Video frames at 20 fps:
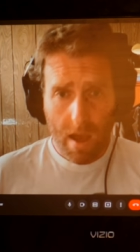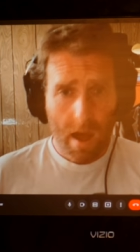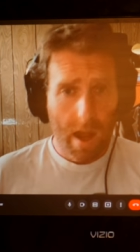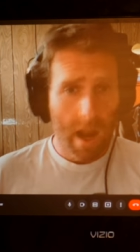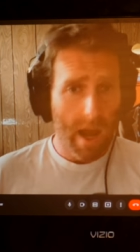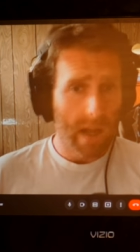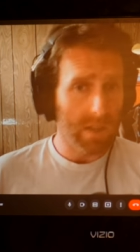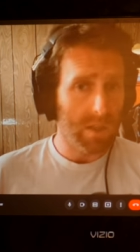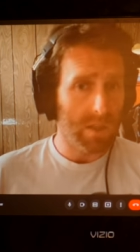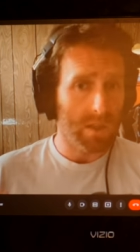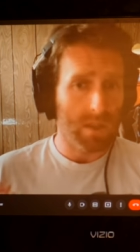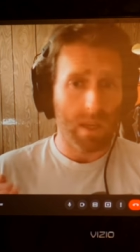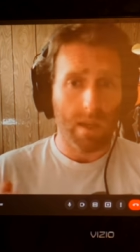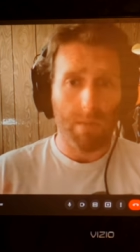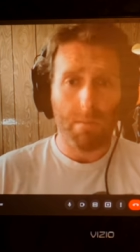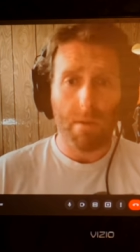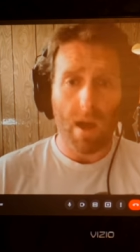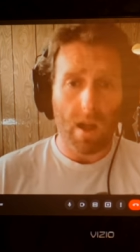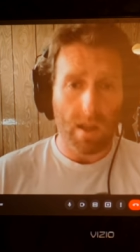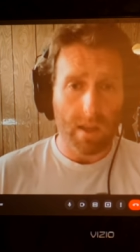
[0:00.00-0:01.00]
And I just
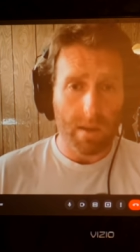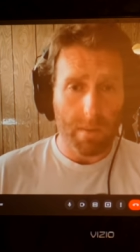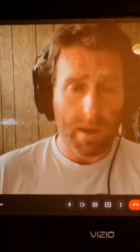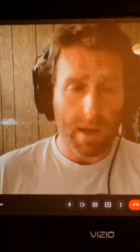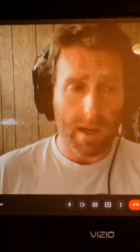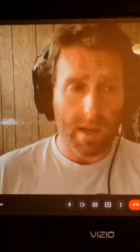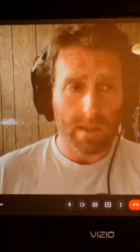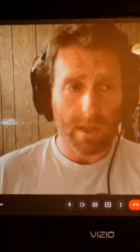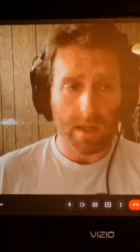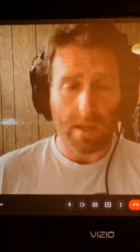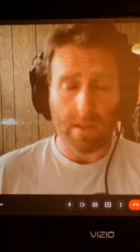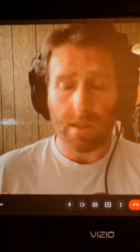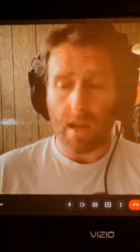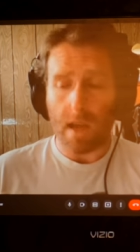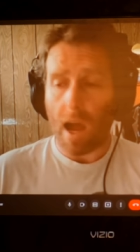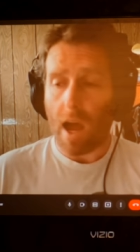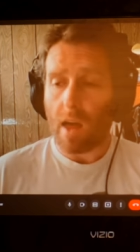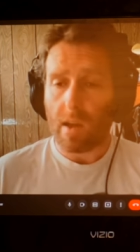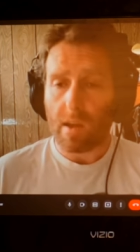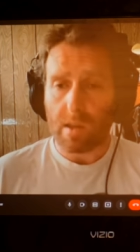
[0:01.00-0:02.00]
emailed him and I said,
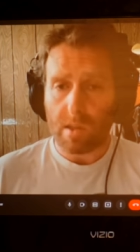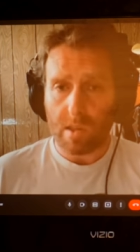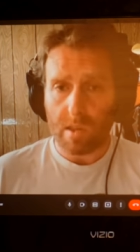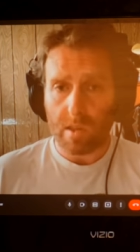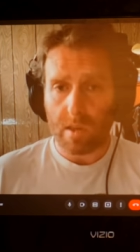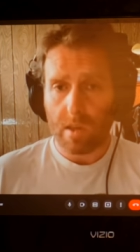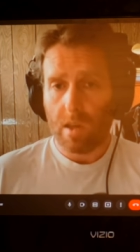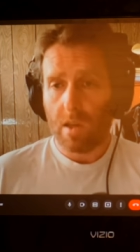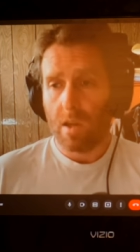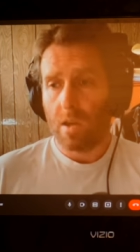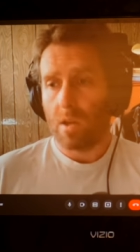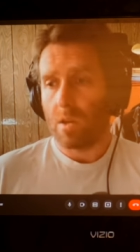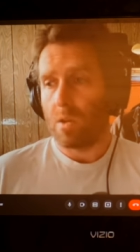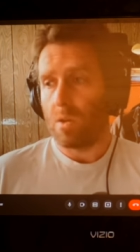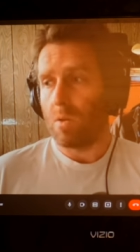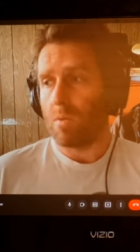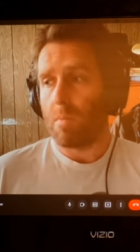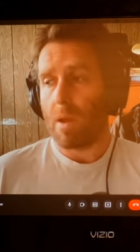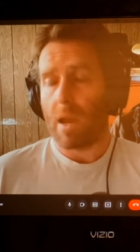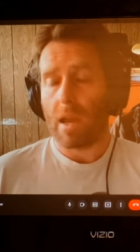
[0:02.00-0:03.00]
Dallas,
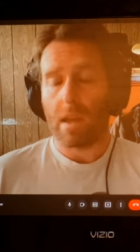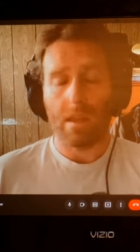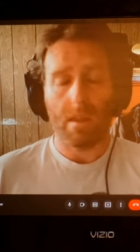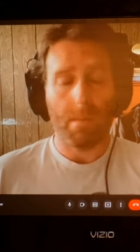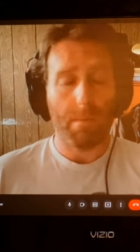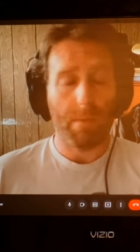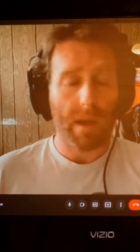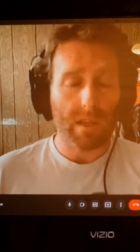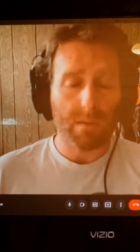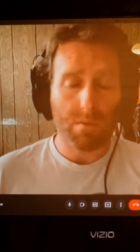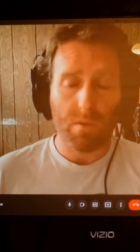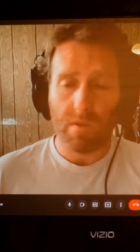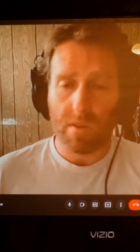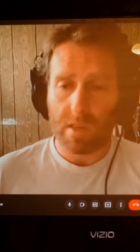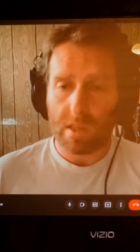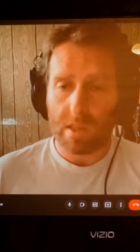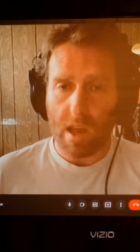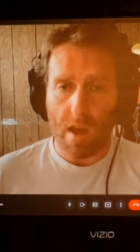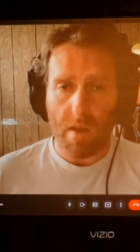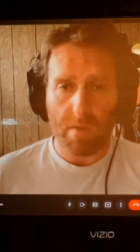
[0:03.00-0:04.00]
you're making the best
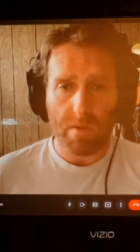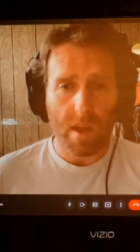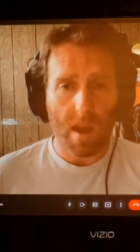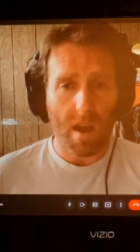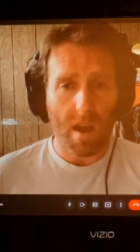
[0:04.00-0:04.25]
movies out